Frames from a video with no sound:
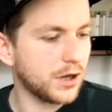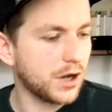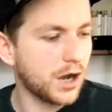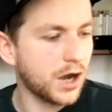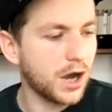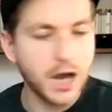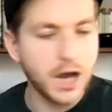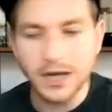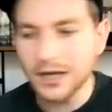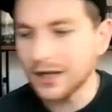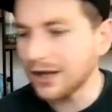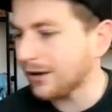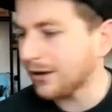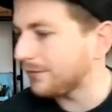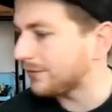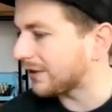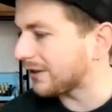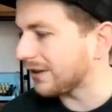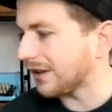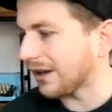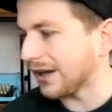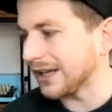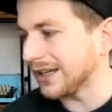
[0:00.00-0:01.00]
I
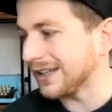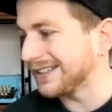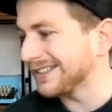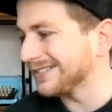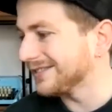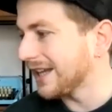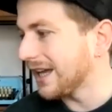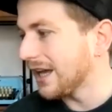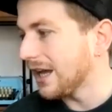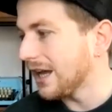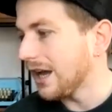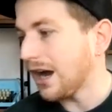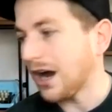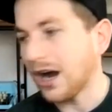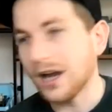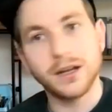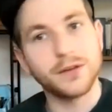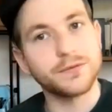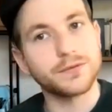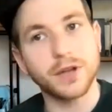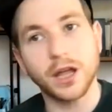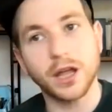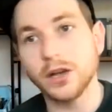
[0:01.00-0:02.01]
loved like I
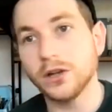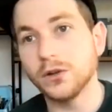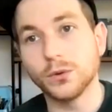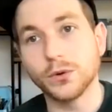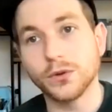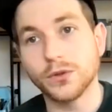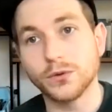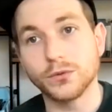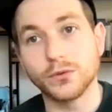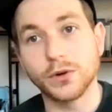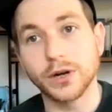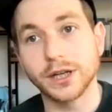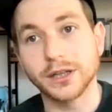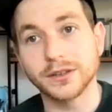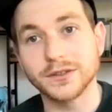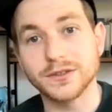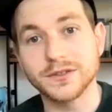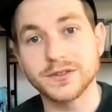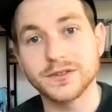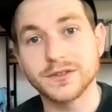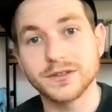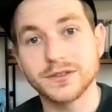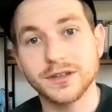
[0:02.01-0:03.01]
loved like Lord of the
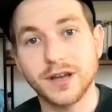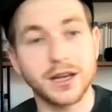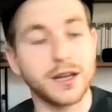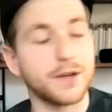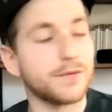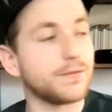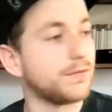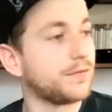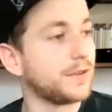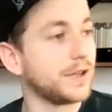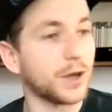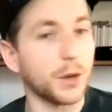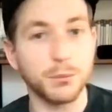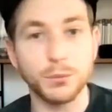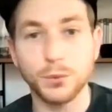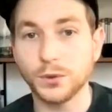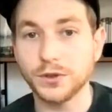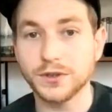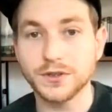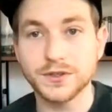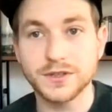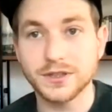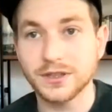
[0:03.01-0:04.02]
Rings. I loved Viggo
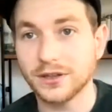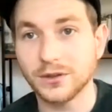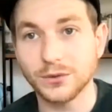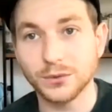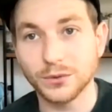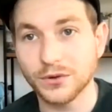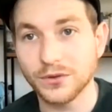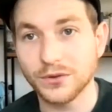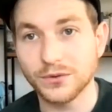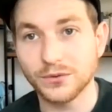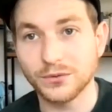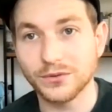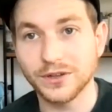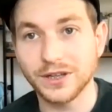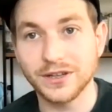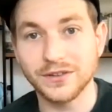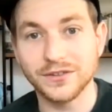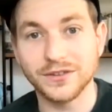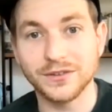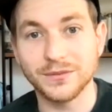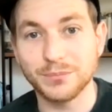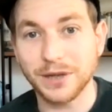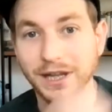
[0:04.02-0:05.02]
Mortensen in Lord of the
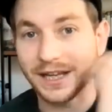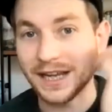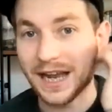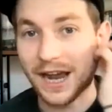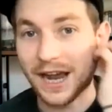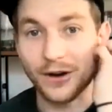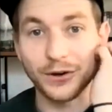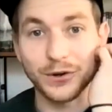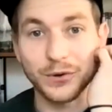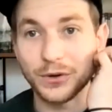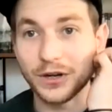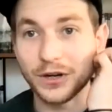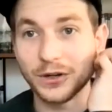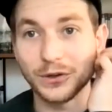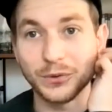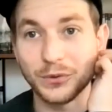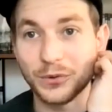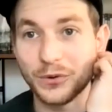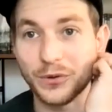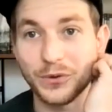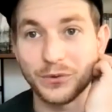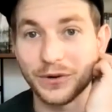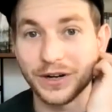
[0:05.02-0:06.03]
in playing Aragorn in
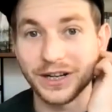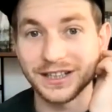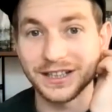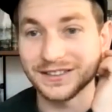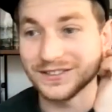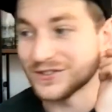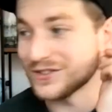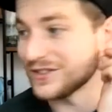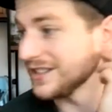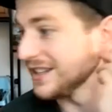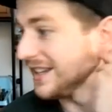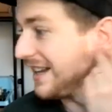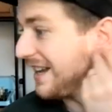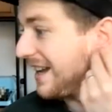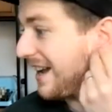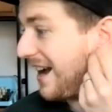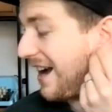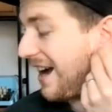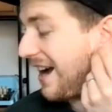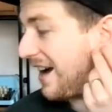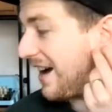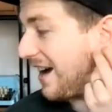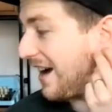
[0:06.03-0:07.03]
Lord of the Rings.
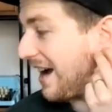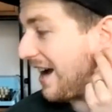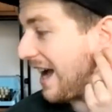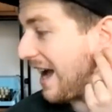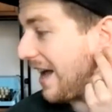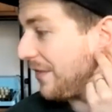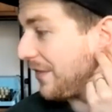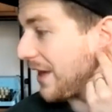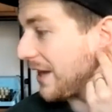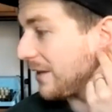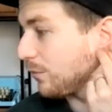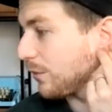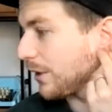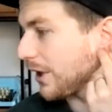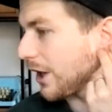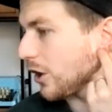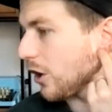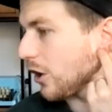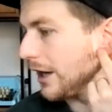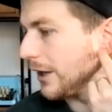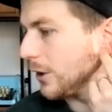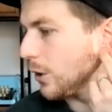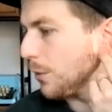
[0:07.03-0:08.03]
Uh, and then when I
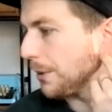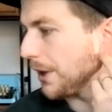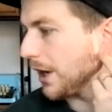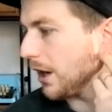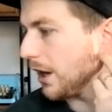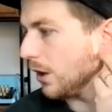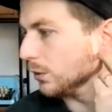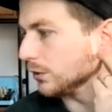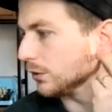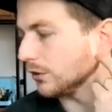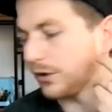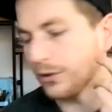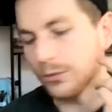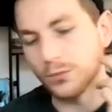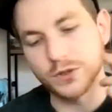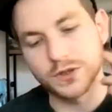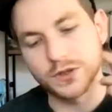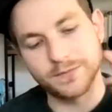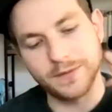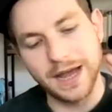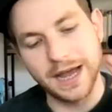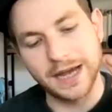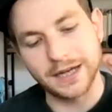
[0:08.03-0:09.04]
got a little bit older, it
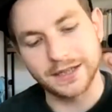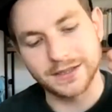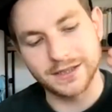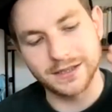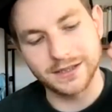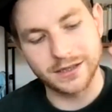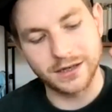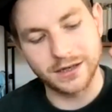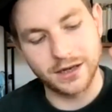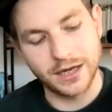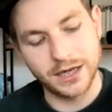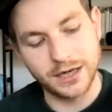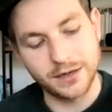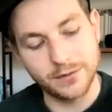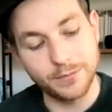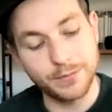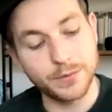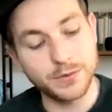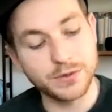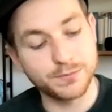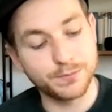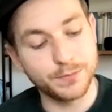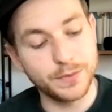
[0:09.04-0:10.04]
was actors like, but
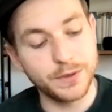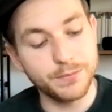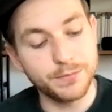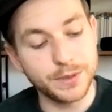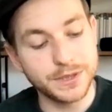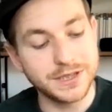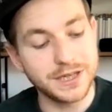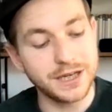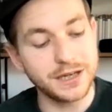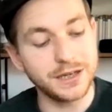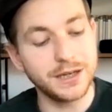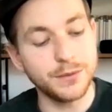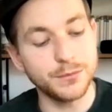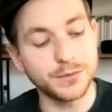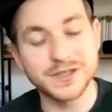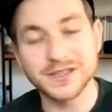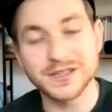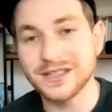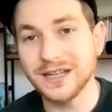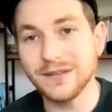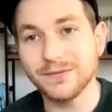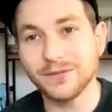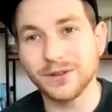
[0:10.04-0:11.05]
it was particularly it was
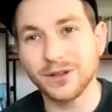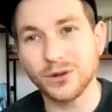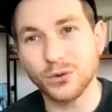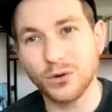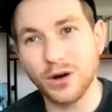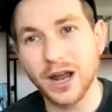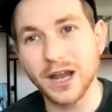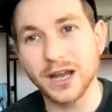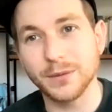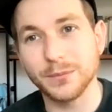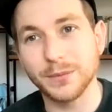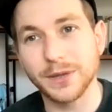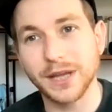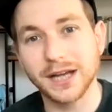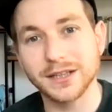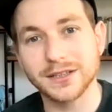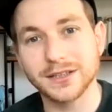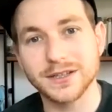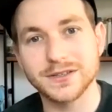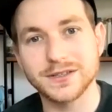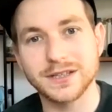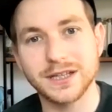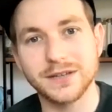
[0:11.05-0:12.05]
Stephen Graham, the
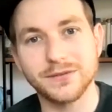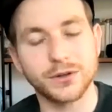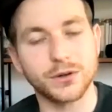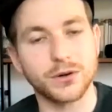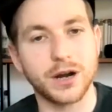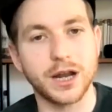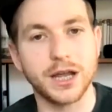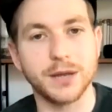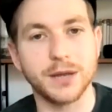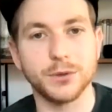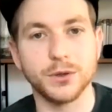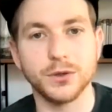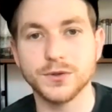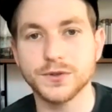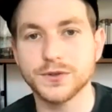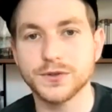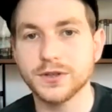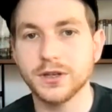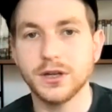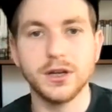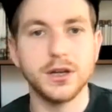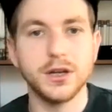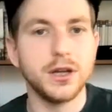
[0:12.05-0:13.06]
actor Stephen Graham,
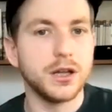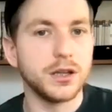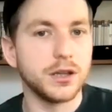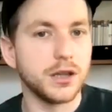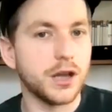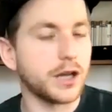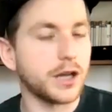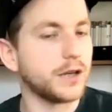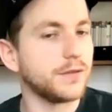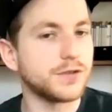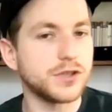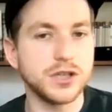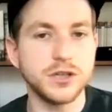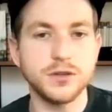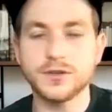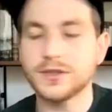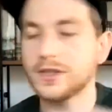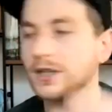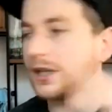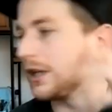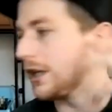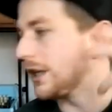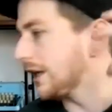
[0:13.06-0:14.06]
whose Line of
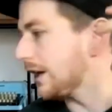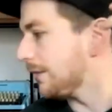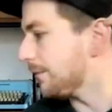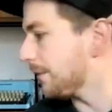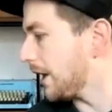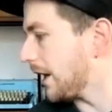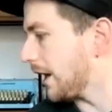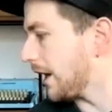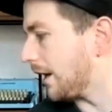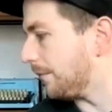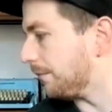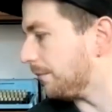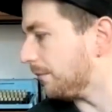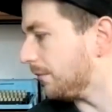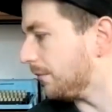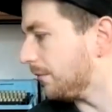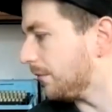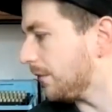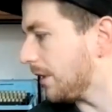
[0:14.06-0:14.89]
Duty, um,